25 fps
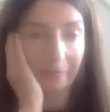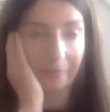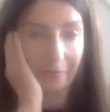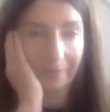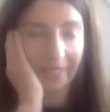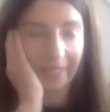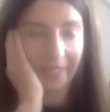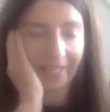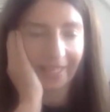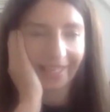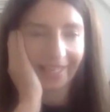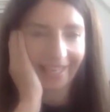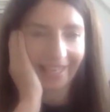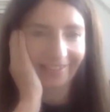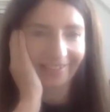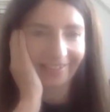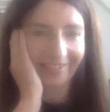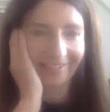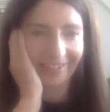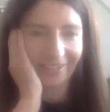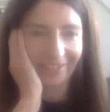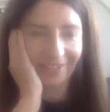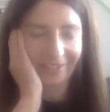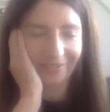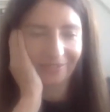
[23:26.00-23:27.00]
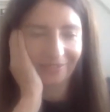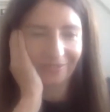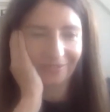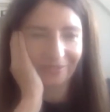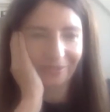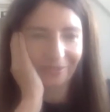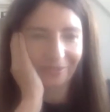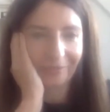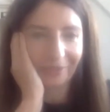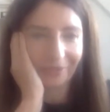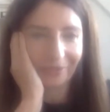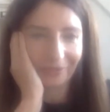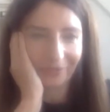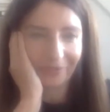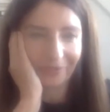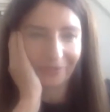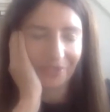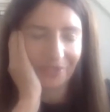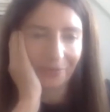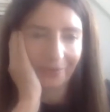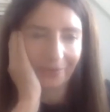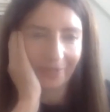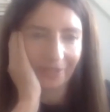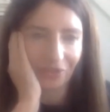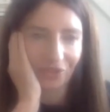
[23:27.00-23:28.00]
for being our own role models
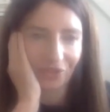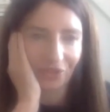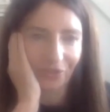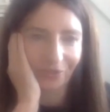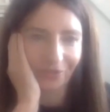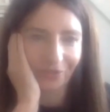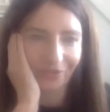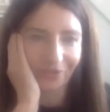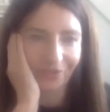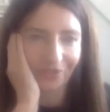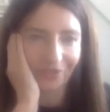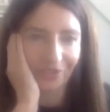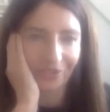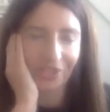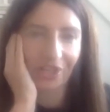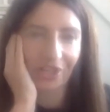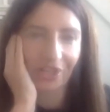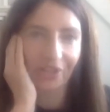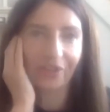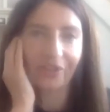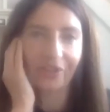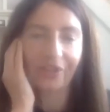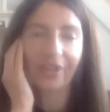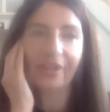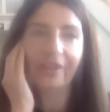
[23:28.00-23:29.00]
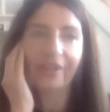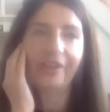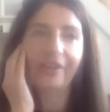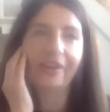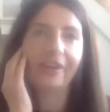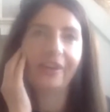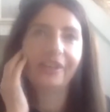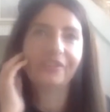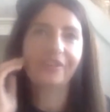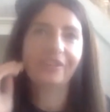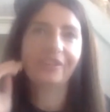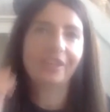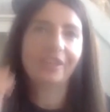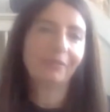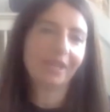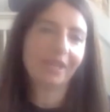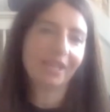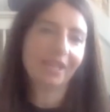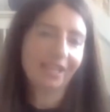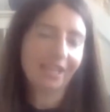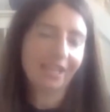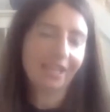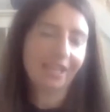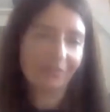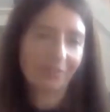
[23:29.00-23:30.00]
to our children. So I don't think we
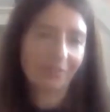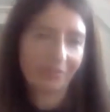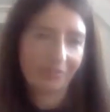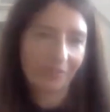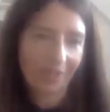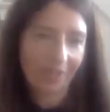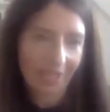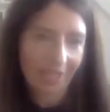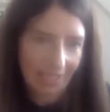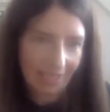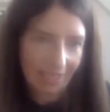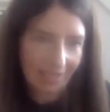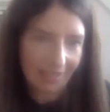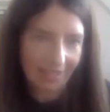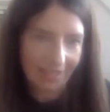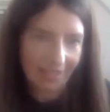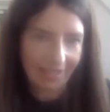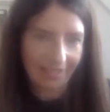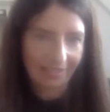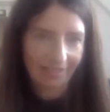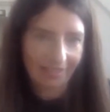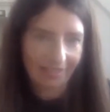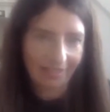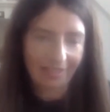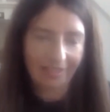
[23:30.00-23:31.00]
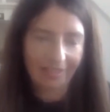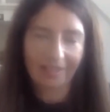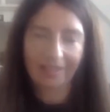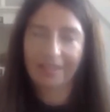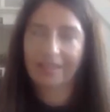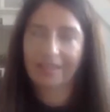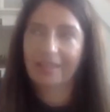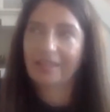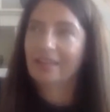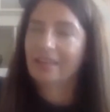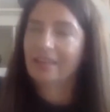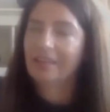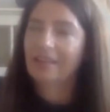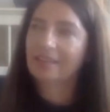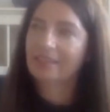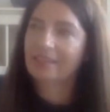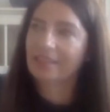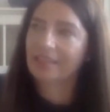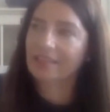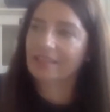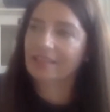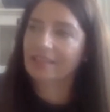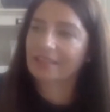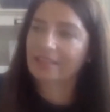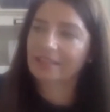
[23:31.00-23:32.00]
can ever forget that. I
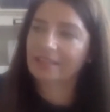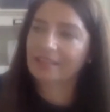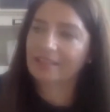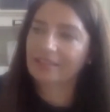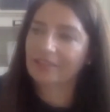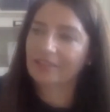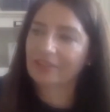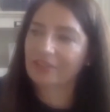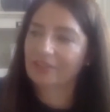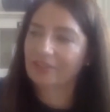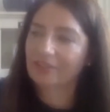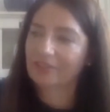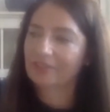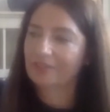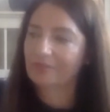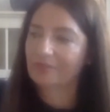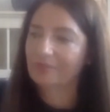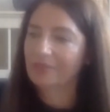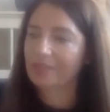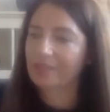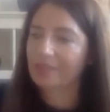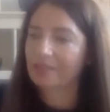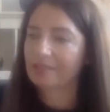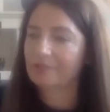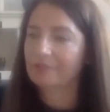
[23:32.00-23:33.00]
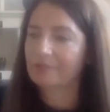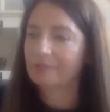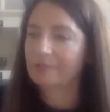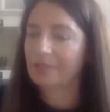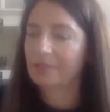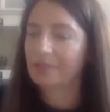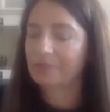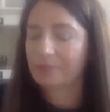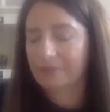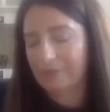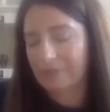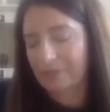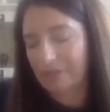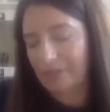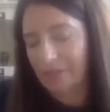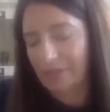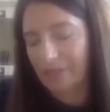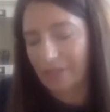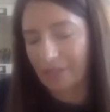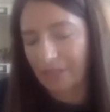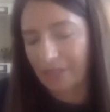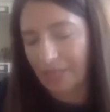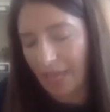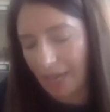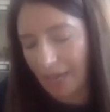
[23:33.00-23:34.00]
think, if we're in an
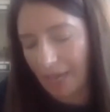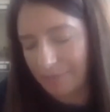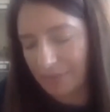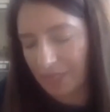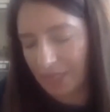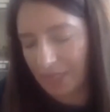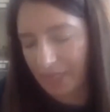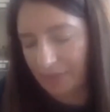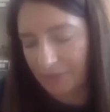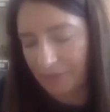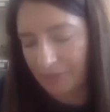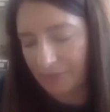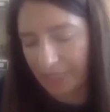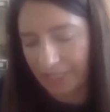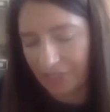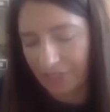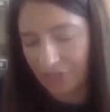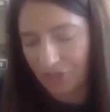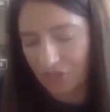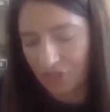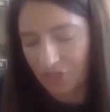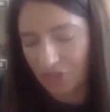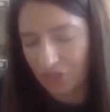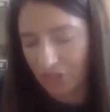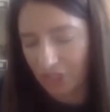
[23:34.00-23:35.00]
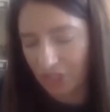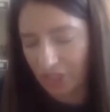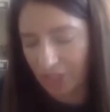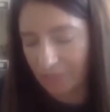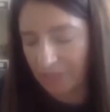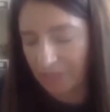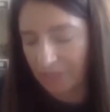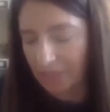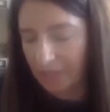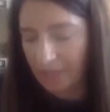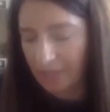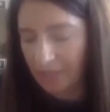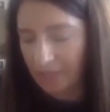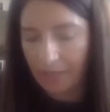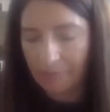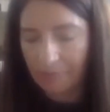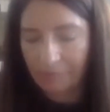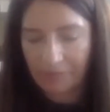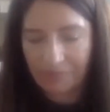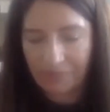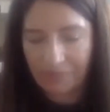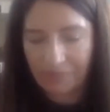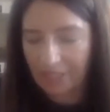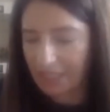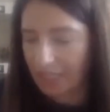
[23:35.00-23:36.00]
unhappy relationship and we've
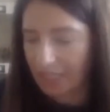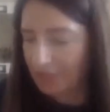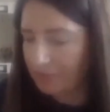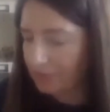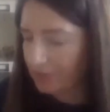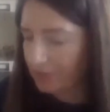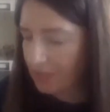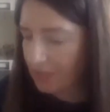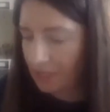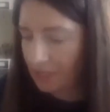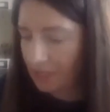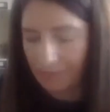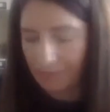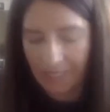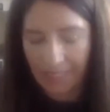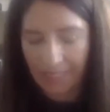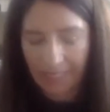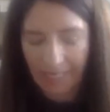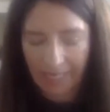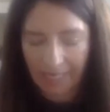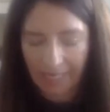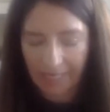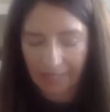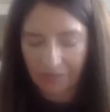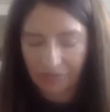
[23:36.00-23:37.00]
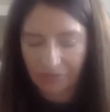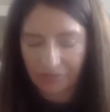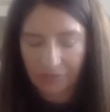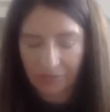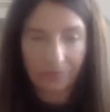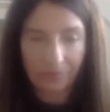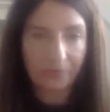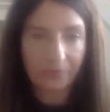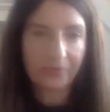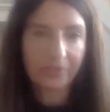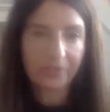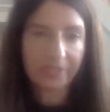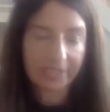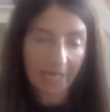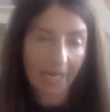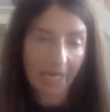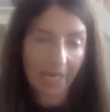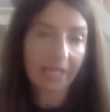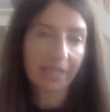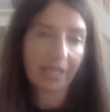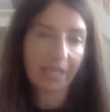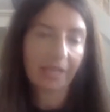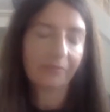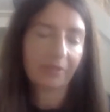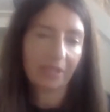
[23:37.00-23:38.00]
done everything we can to stay in
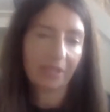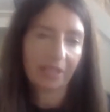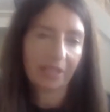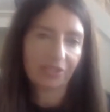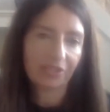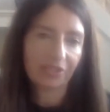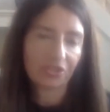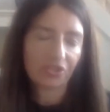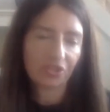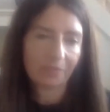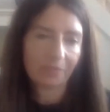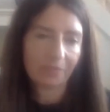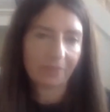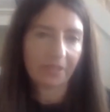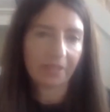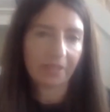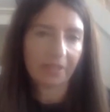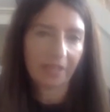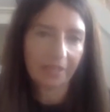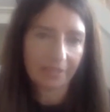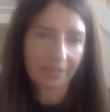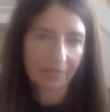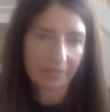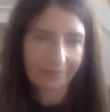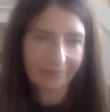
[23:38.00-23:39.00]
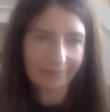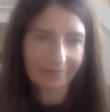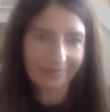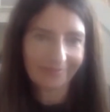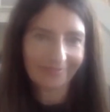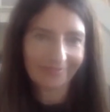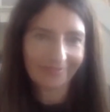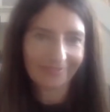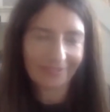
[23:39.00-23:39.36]
that relationship and it hasn't